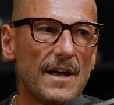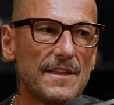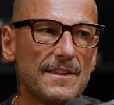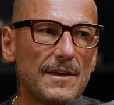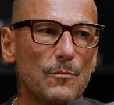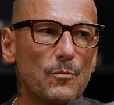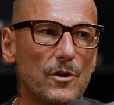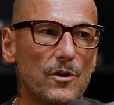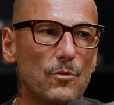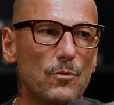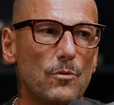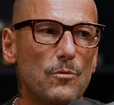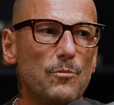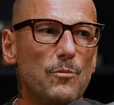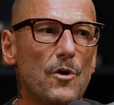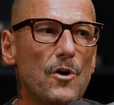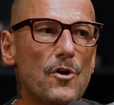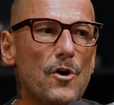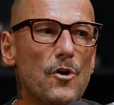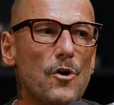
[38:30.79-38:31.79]
I think we
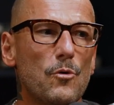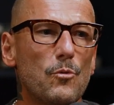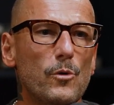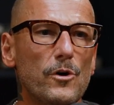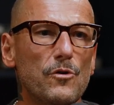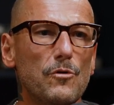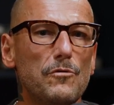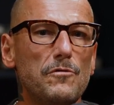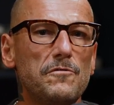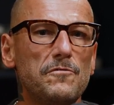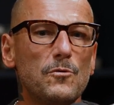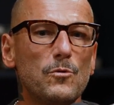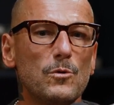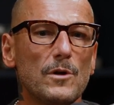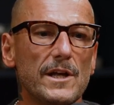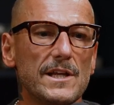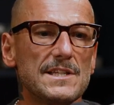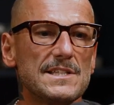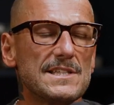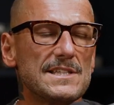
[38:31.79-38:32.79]
all
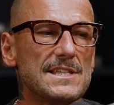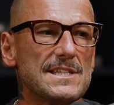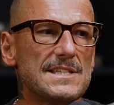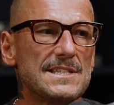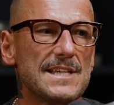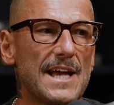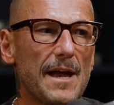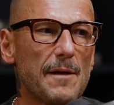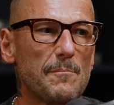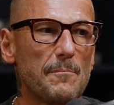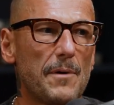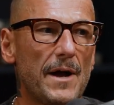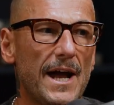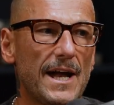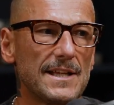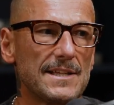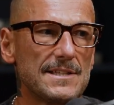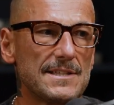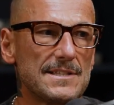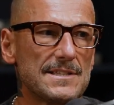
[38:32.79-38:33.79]
fall into the same
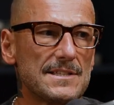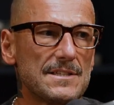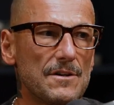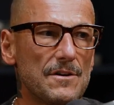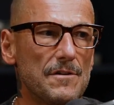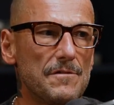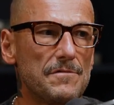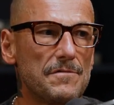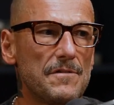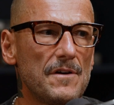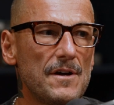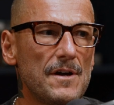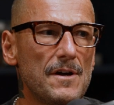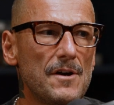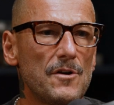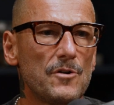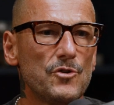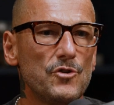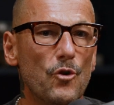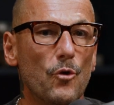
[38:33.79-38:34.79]
patterns of
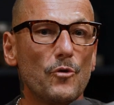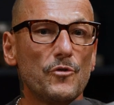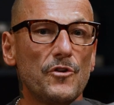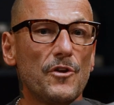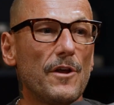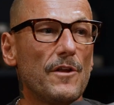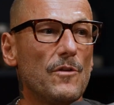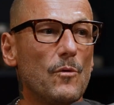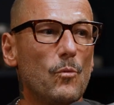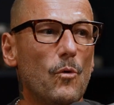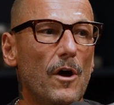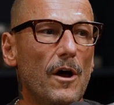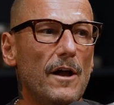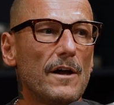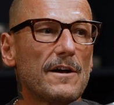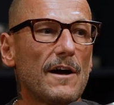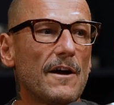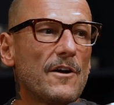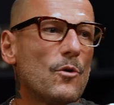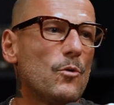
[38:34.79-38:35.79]
not doing the
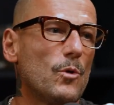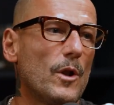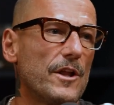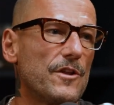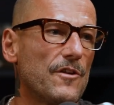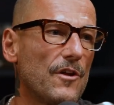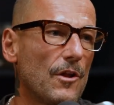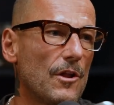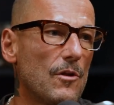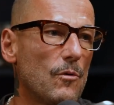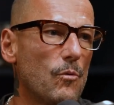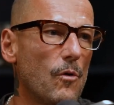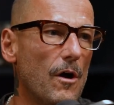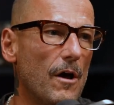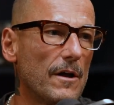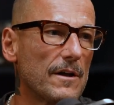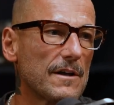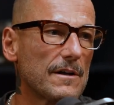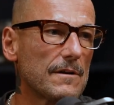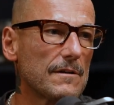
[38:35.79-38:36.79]
work. I call it doing the
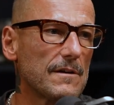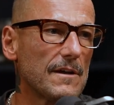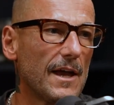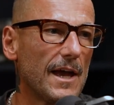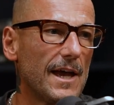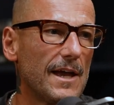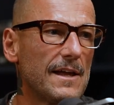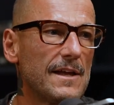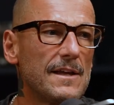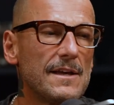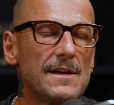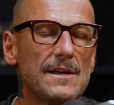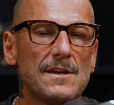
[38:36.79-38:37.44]
work. Yeah.